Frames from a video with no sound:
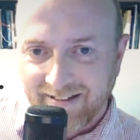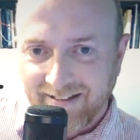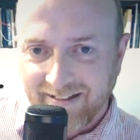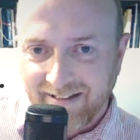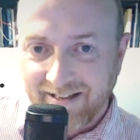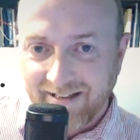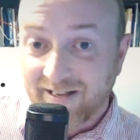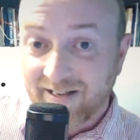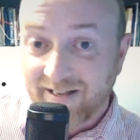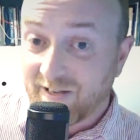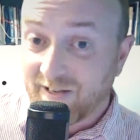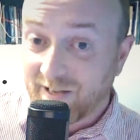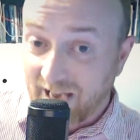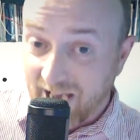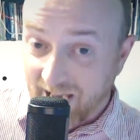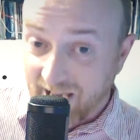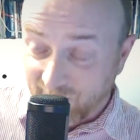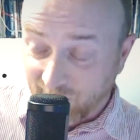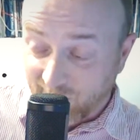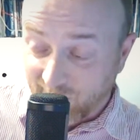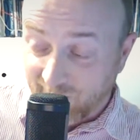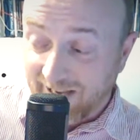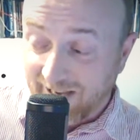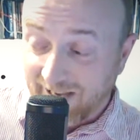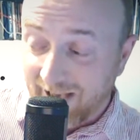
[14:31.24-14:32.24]
that's a separate
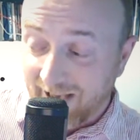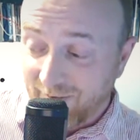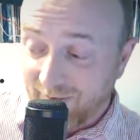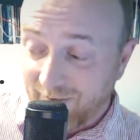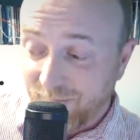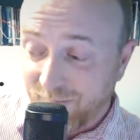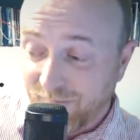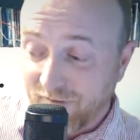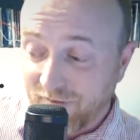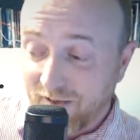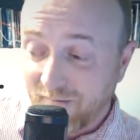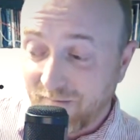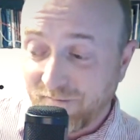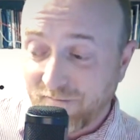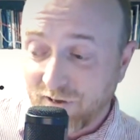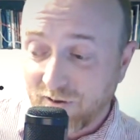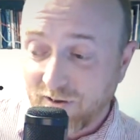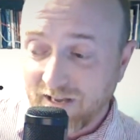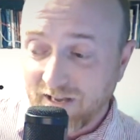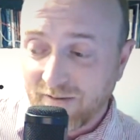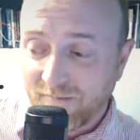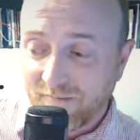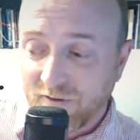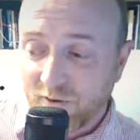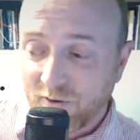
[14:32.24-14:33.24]
story. Yeah,
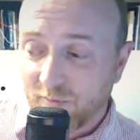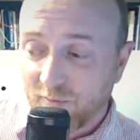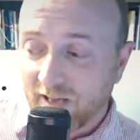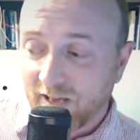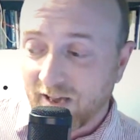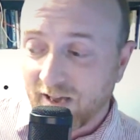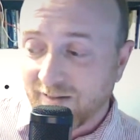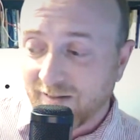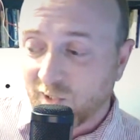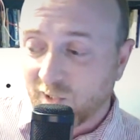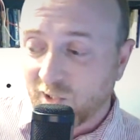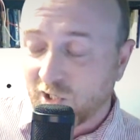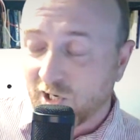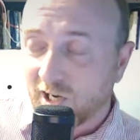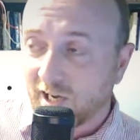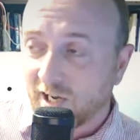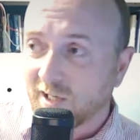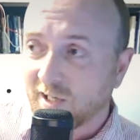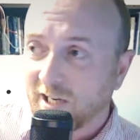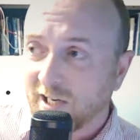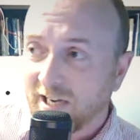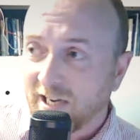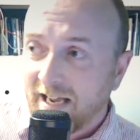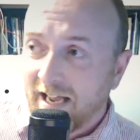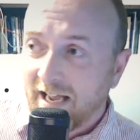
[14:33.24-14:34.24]
if you were going to
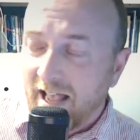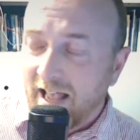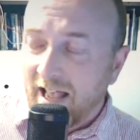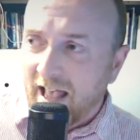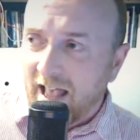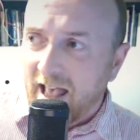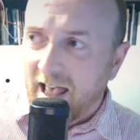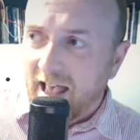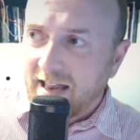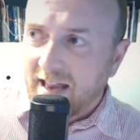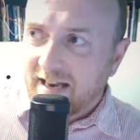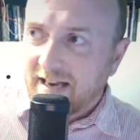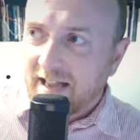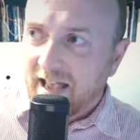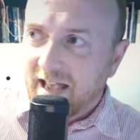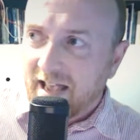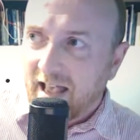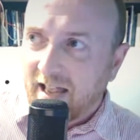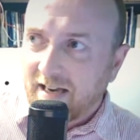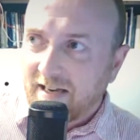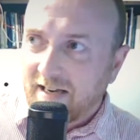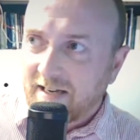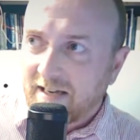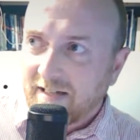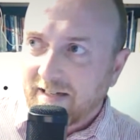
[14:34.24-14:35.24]
church,
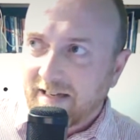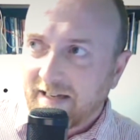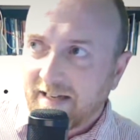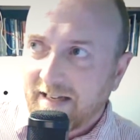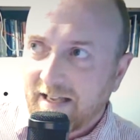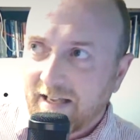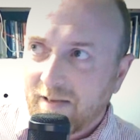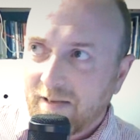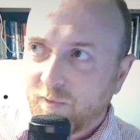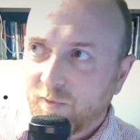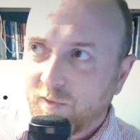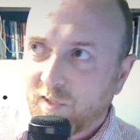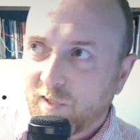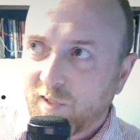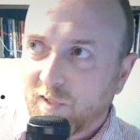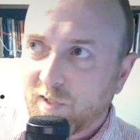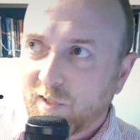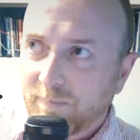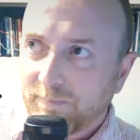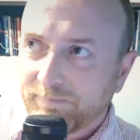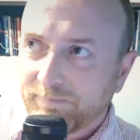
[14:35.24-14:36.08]
and it was,